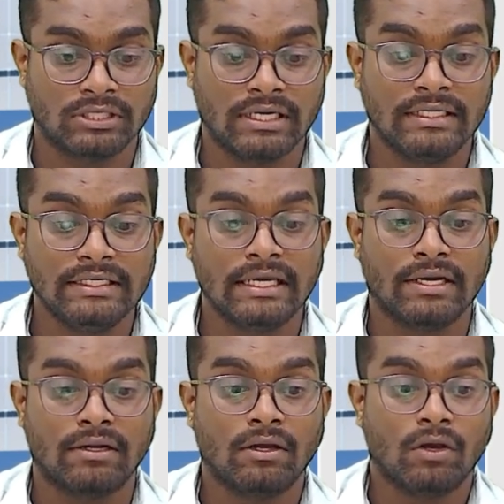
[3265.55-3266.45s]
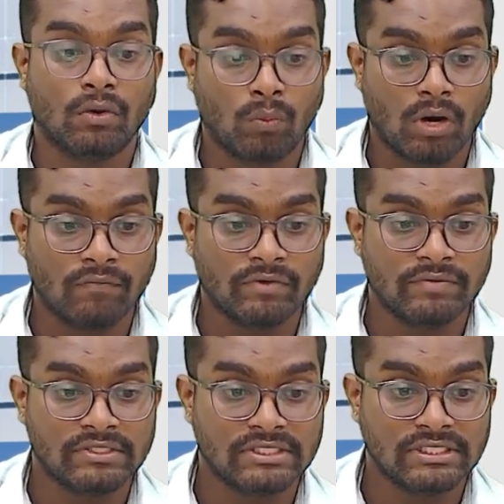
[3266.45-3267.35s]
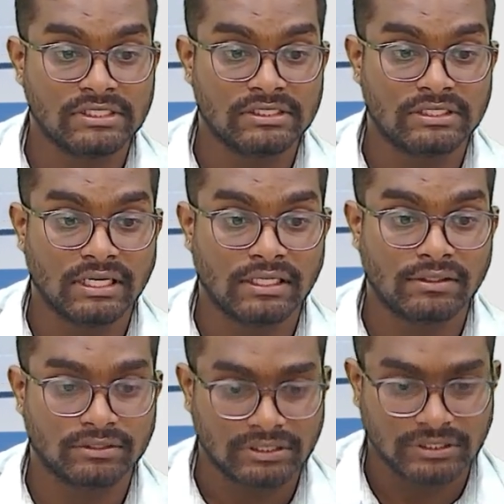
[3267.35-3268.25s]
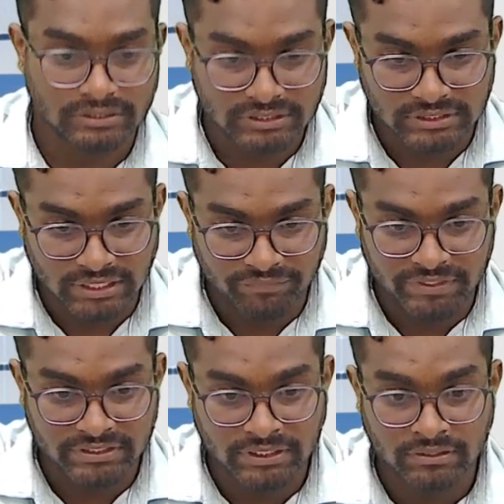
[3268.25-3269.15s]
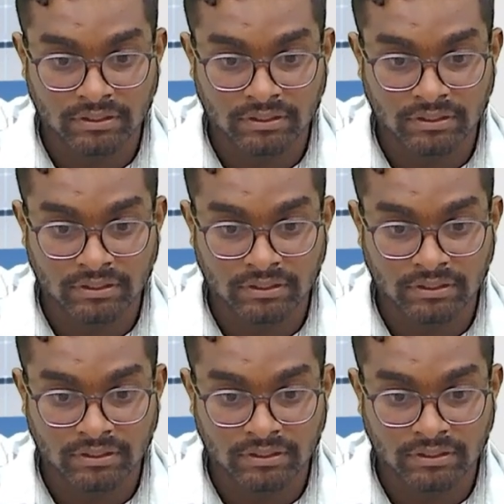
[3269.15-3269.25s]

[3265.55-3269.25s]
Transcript: And here what we will see is that, see the definition.